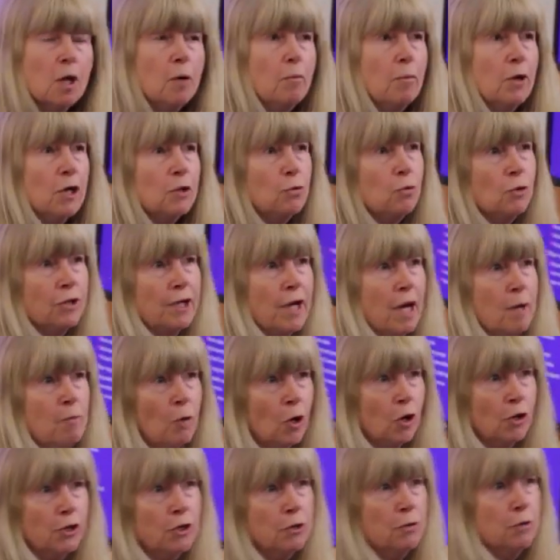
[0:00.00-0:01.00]
But what I'm
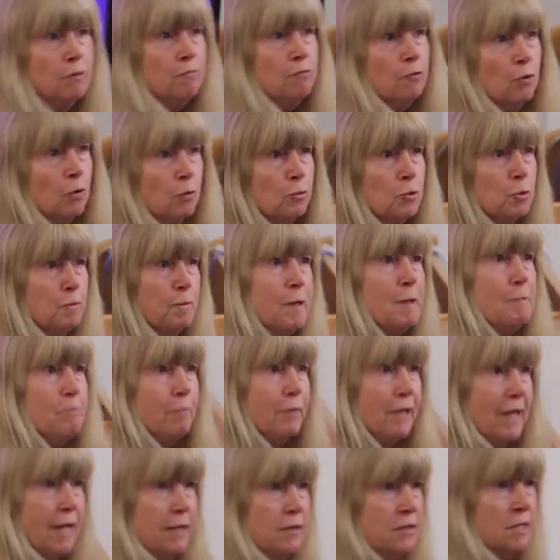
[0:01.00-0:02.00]
arguing for would be
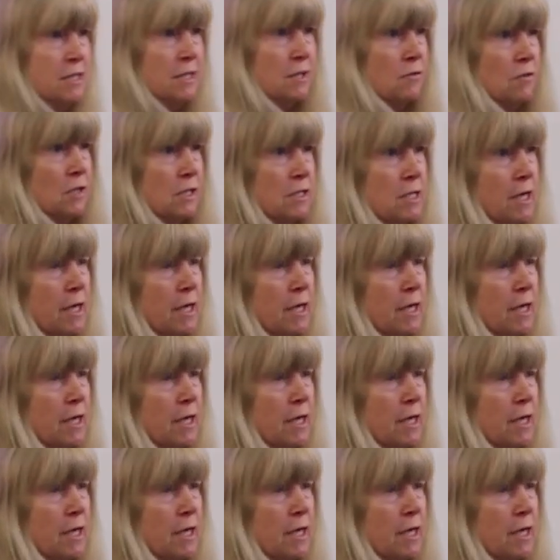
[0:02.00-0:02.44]
blending the